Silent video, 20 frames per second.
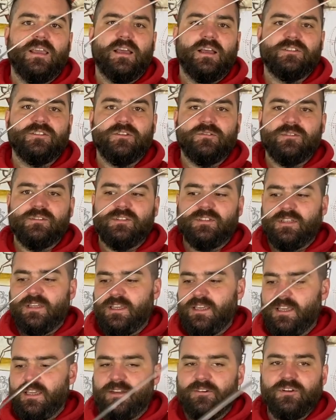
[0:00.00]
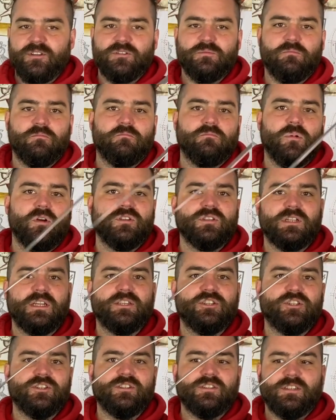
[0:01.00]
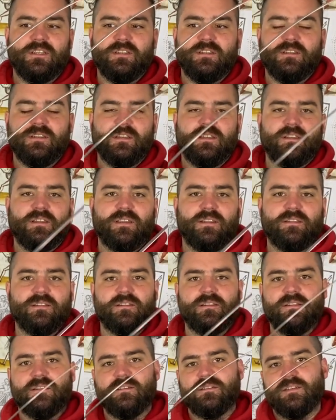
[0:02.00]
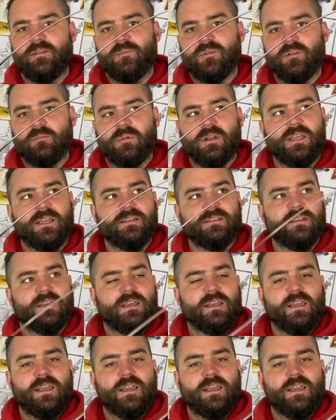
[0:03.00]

As you can see here, it's mostly just in the tip of the blade.